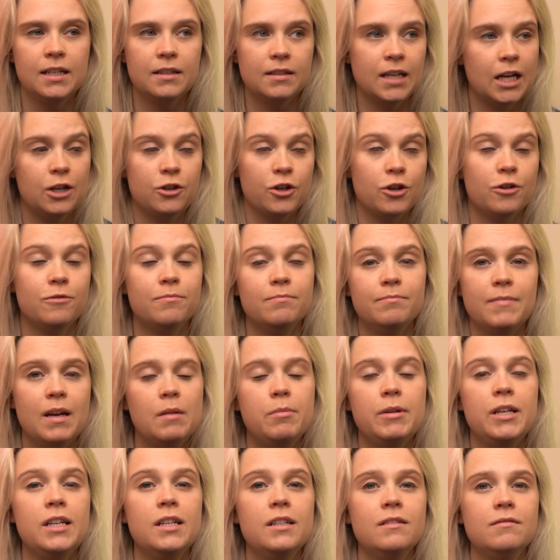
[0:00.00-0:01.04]
I don't know,
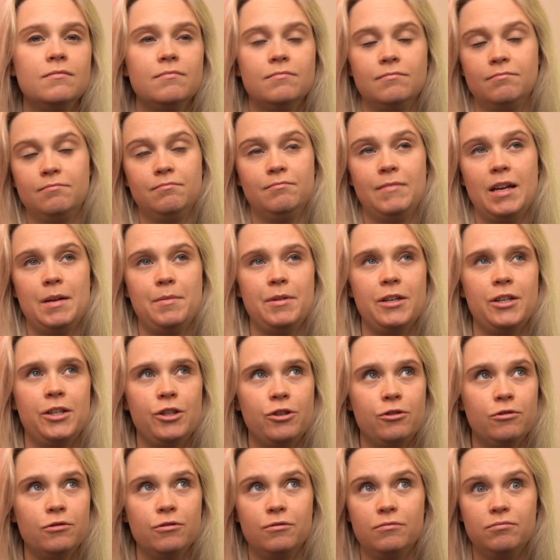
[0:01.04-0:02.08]
maybe
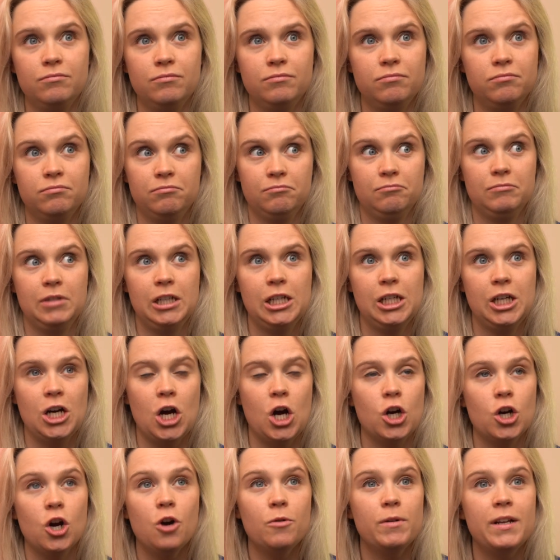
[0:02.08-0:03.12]
you
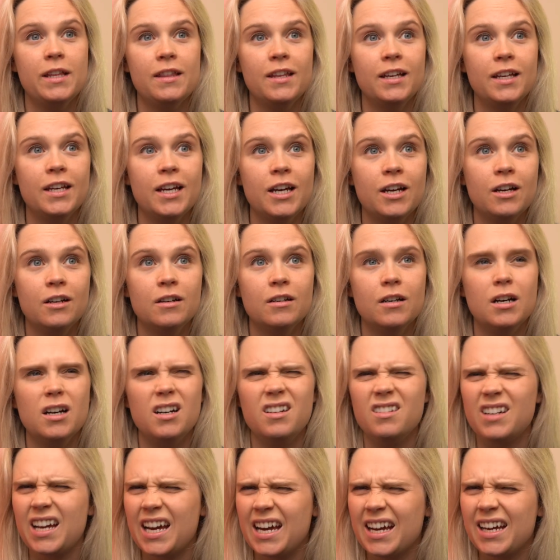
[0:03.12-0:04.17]
are already thinking,
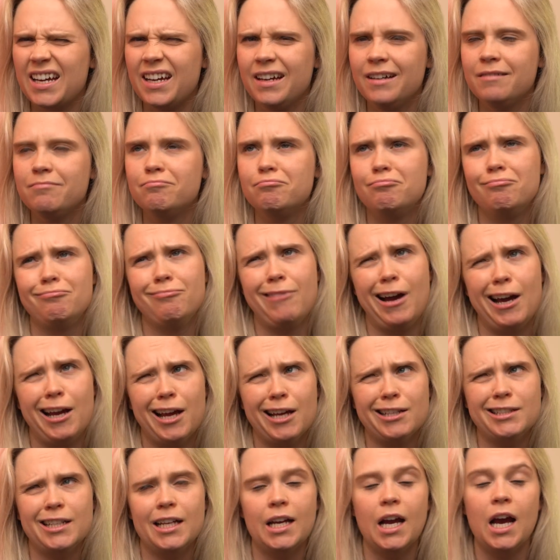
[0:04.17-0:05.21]
okay, I
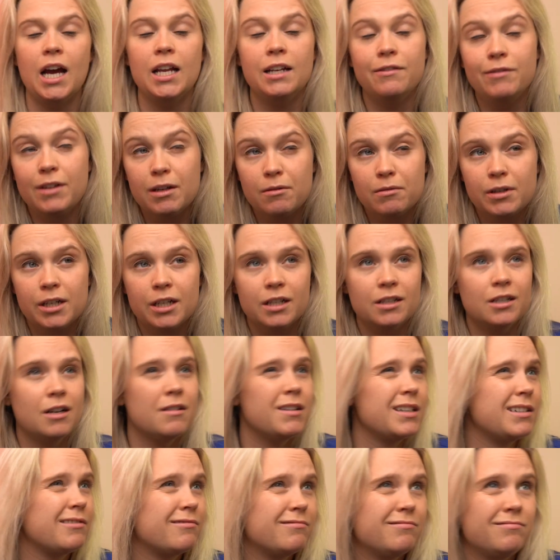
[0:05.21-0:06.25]
guess I kind of get where you're
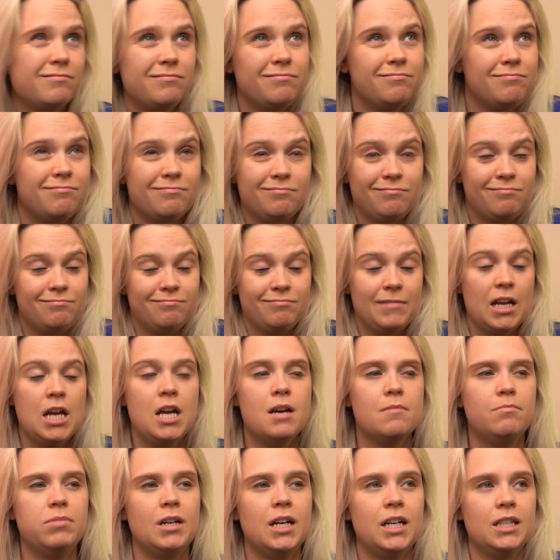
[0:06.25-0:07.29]
going,
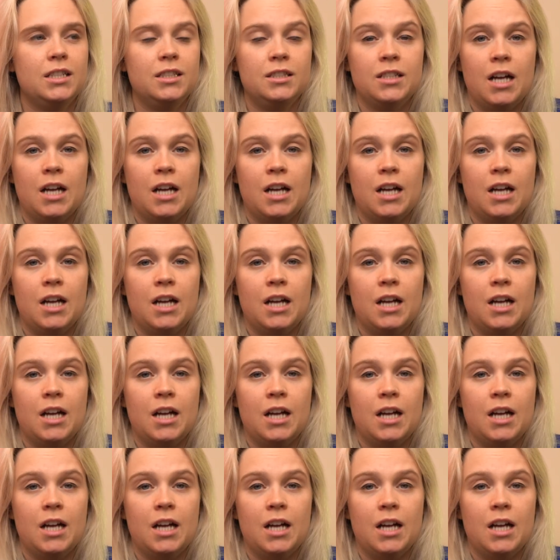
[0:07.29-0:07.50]
but